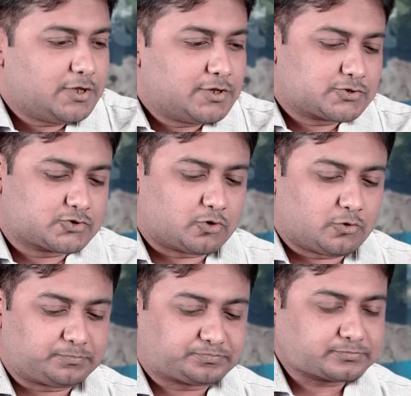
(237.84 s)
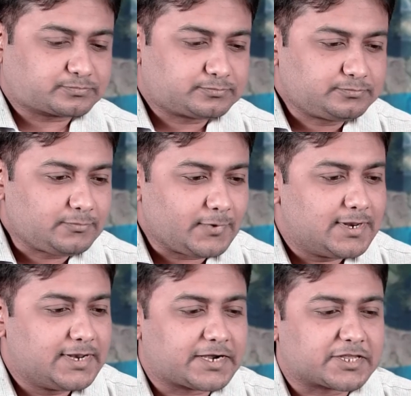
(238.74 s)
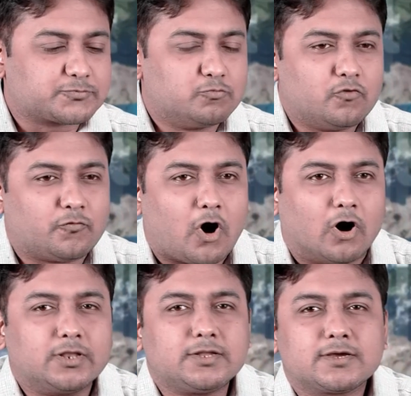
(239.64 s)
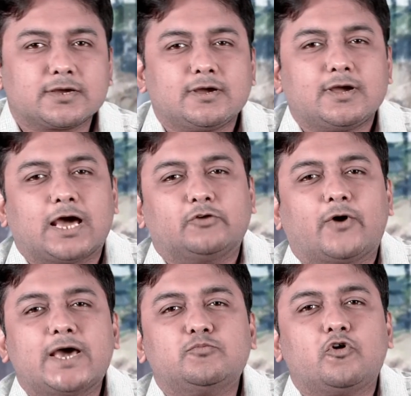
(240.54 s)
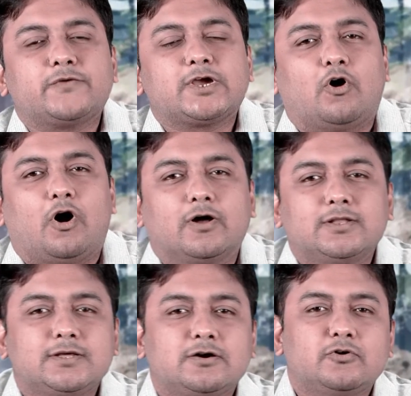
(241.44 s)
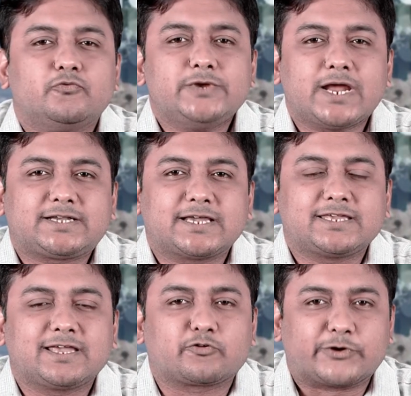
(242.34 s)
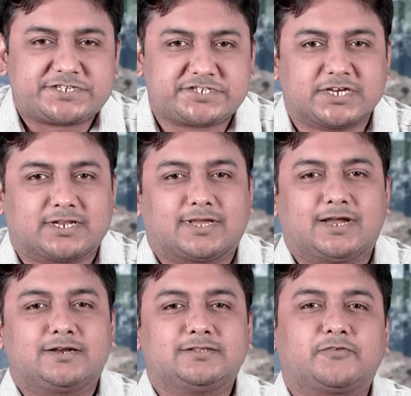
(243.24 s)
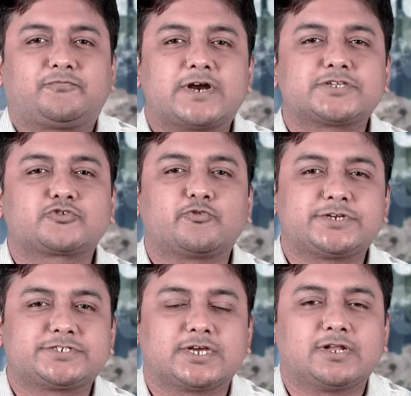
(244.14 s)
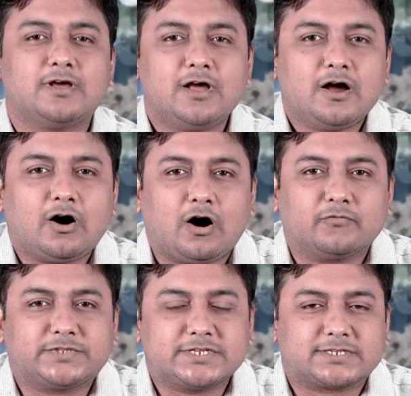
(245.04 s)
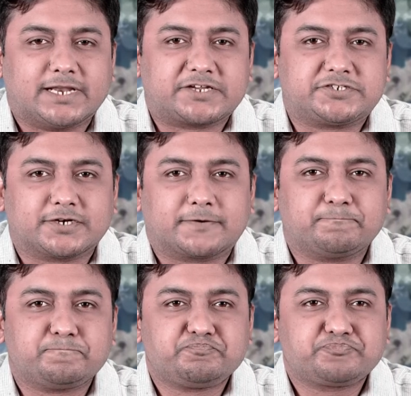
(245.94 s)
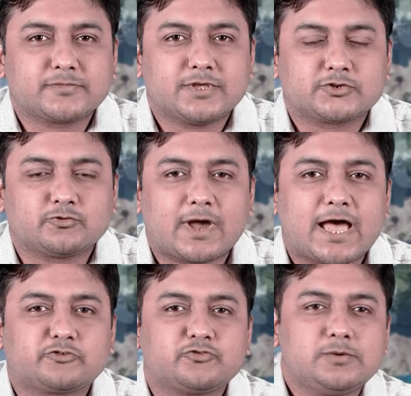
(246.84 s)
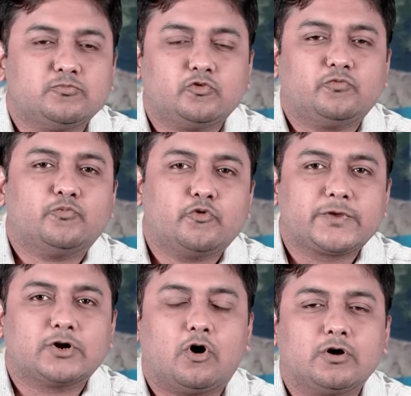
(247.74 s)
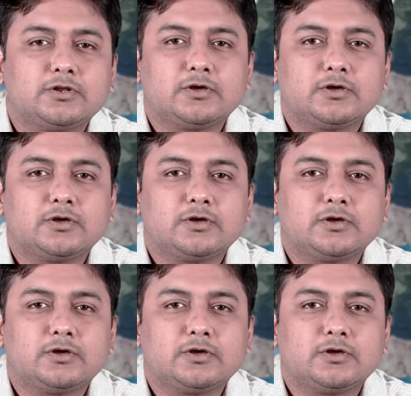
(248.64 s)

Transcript: So let us move on. And while moving on, we are taking a question here. The first question of this lecture. So as we moving on